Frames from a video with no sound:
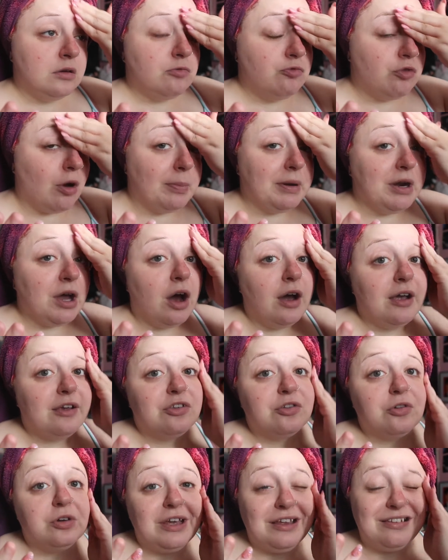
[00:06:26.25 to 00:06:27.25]
rubbing
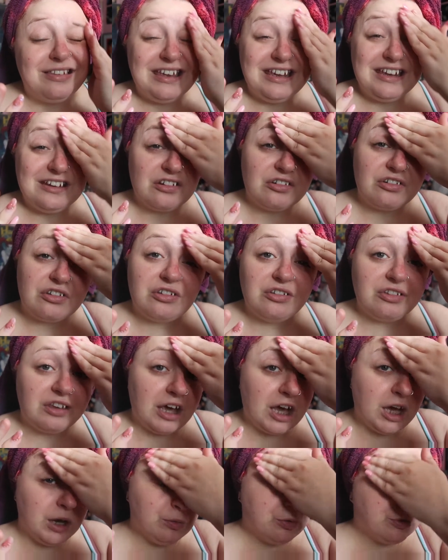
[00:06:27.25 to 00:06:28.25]
ice on his ears because
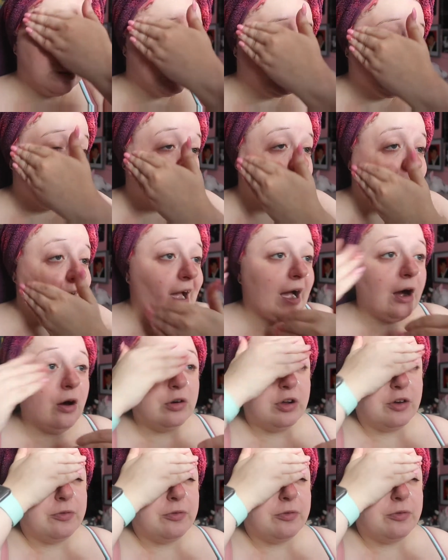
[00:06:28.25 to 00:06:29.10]
it helps him cool down.